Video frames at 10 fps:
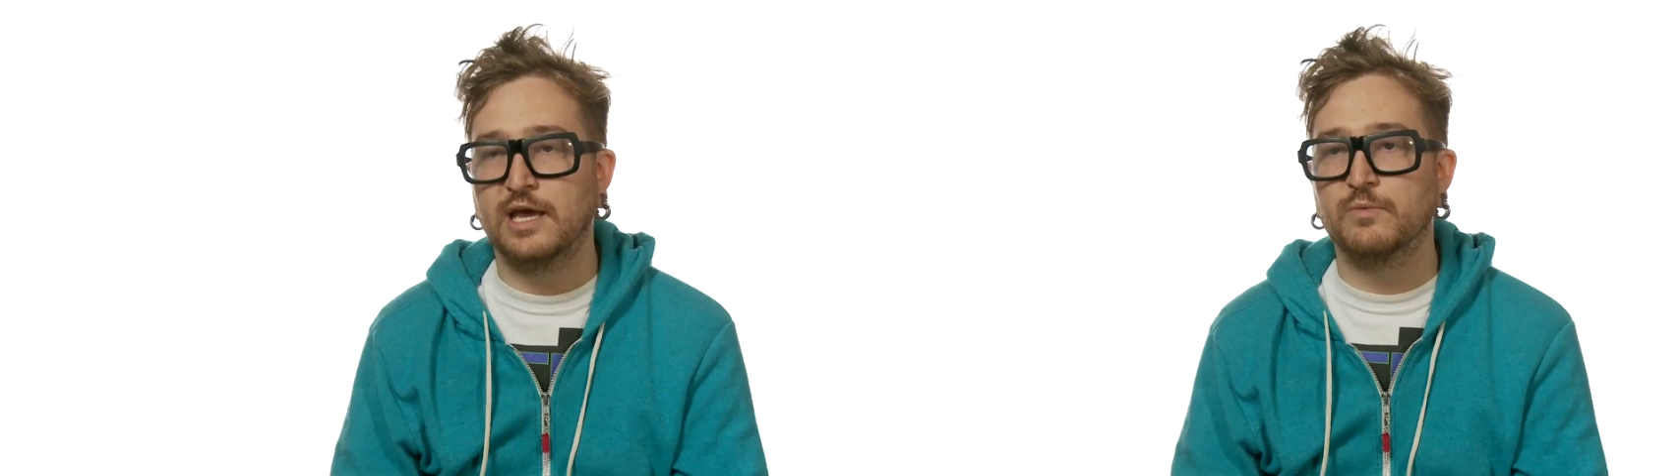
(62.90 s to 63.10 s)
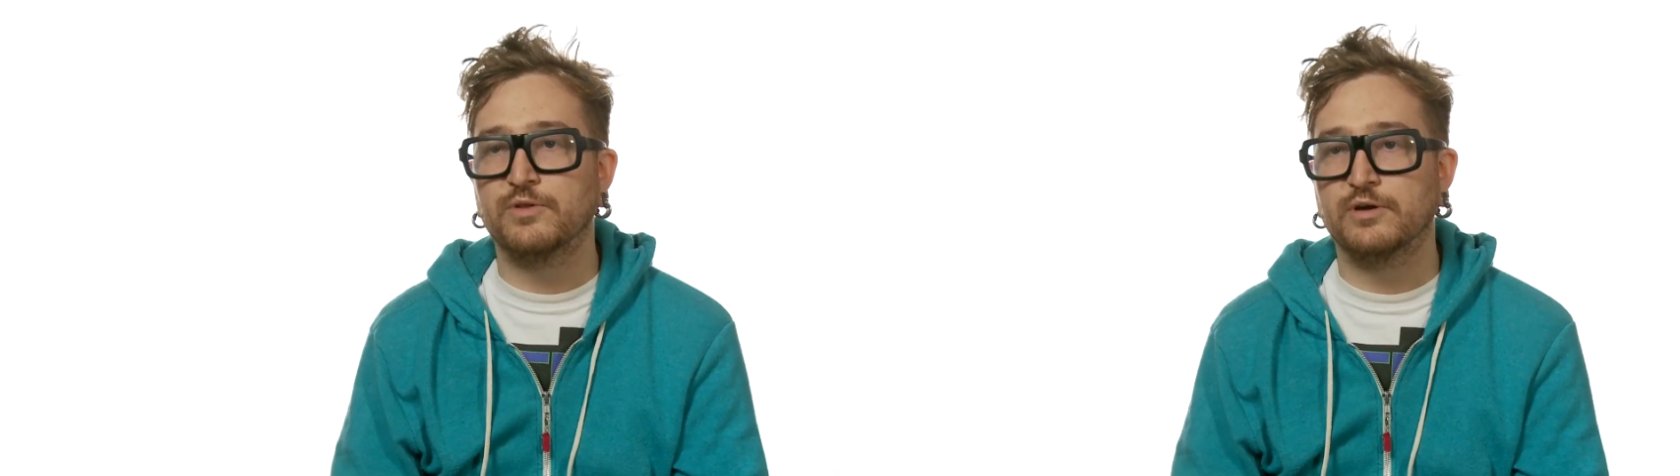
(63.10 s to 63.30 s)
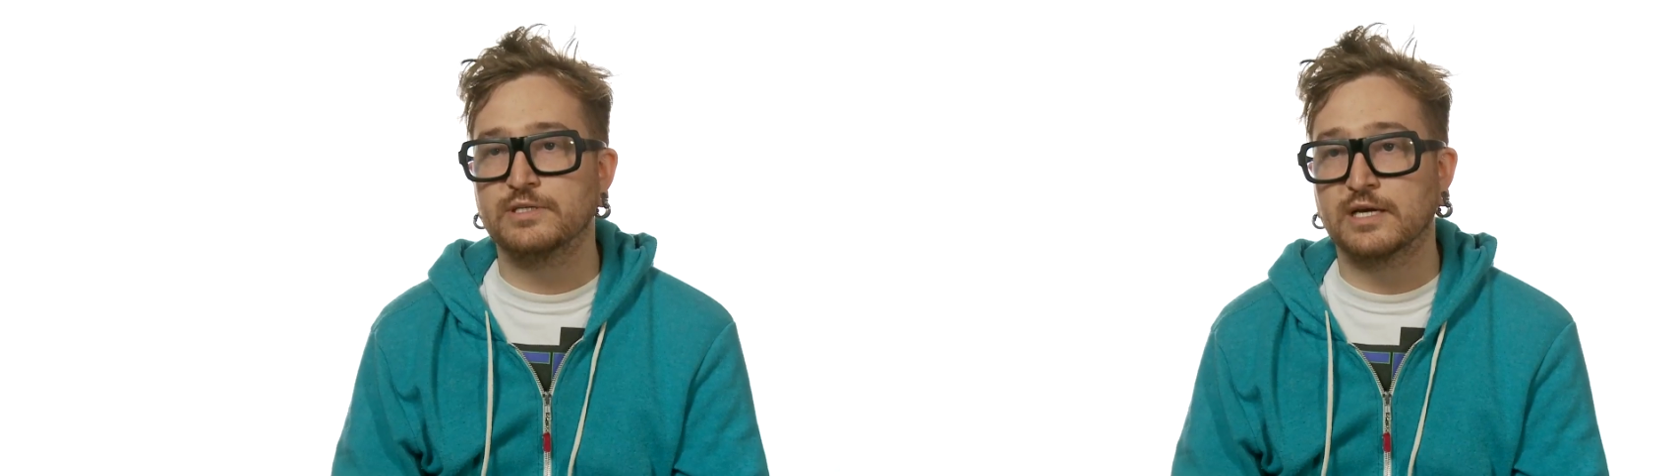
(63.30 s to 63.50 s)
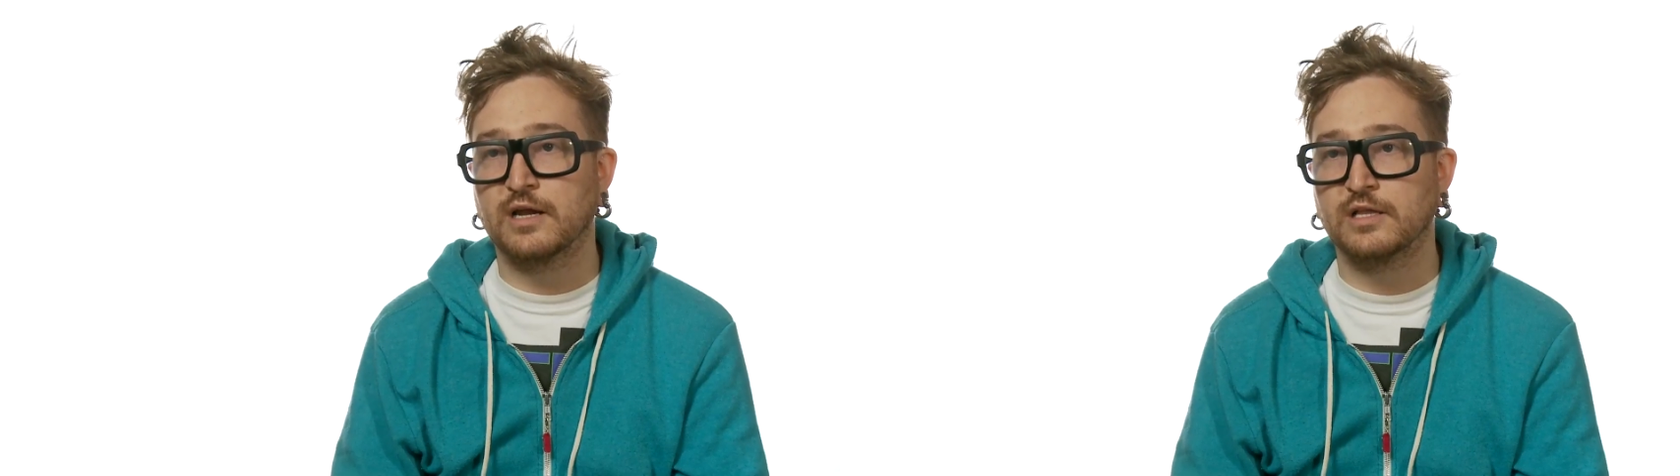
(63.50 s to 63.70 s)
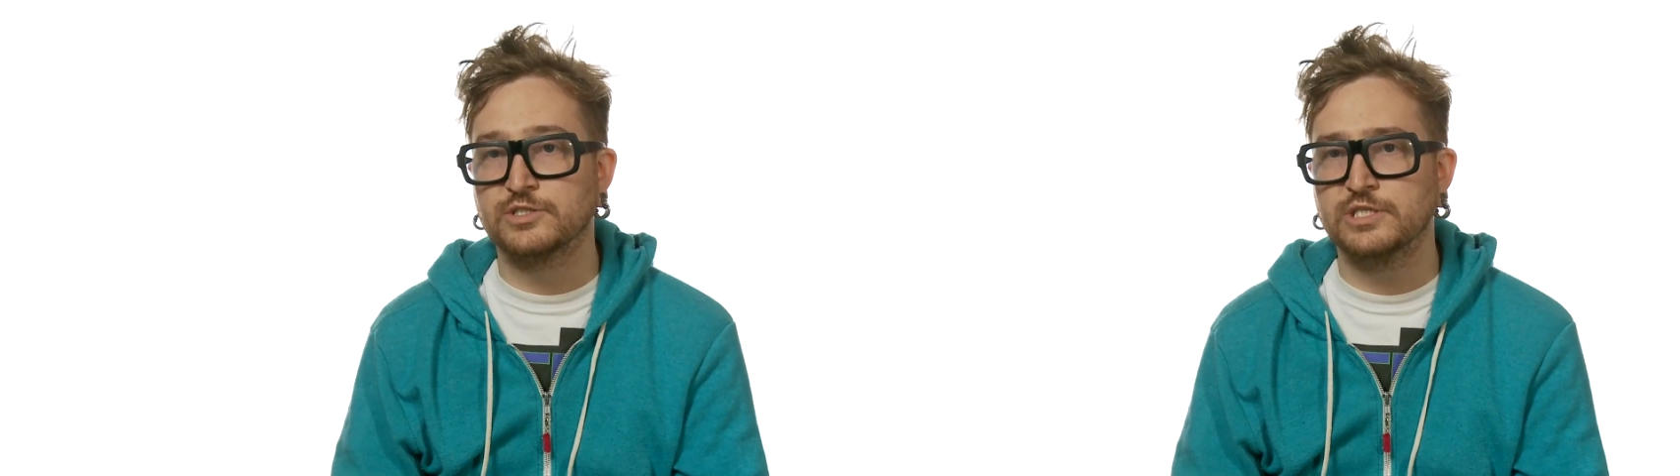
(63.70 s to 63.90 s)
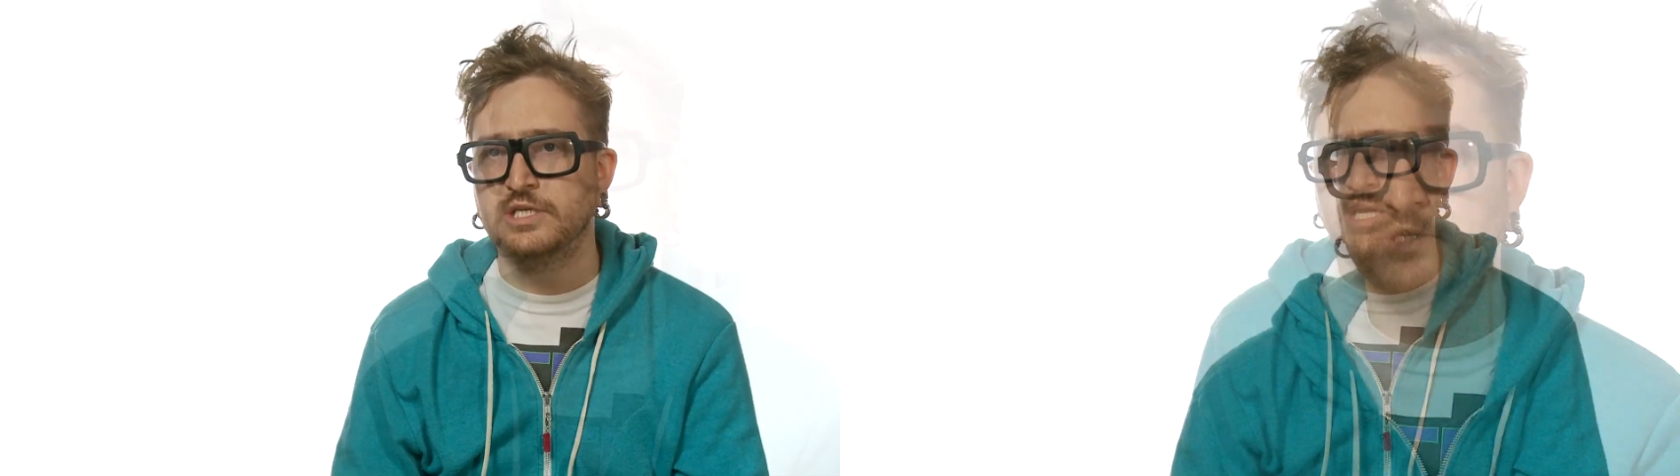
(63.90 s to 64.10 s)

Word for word: and with our technology.